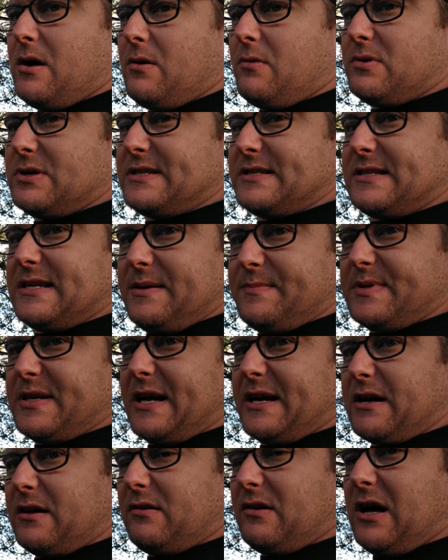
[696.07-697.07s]
which seems
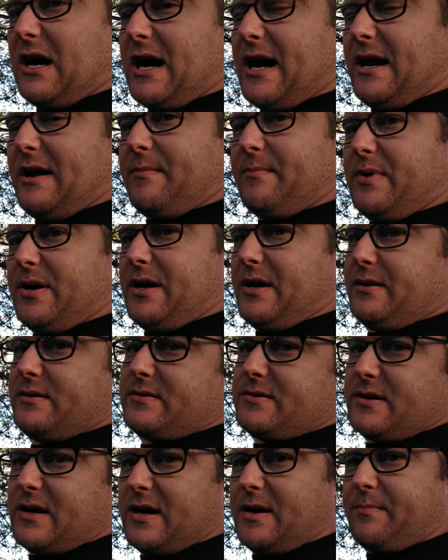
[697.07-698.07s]
like a lot, but
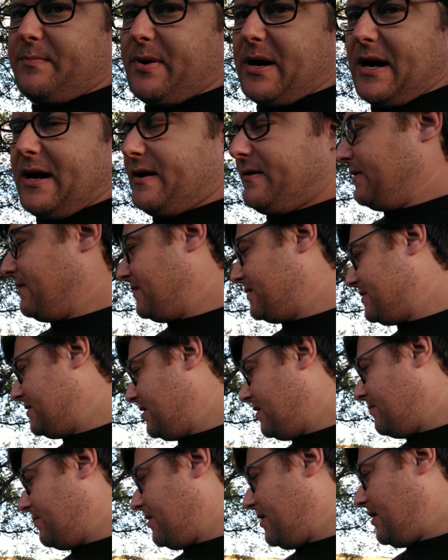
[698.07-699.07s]
try to buy a real
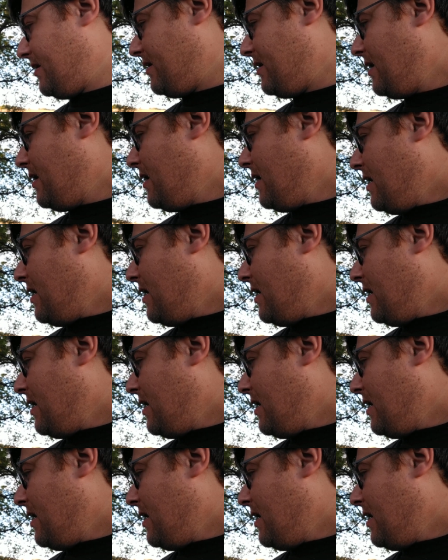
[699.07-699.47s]
snow blade.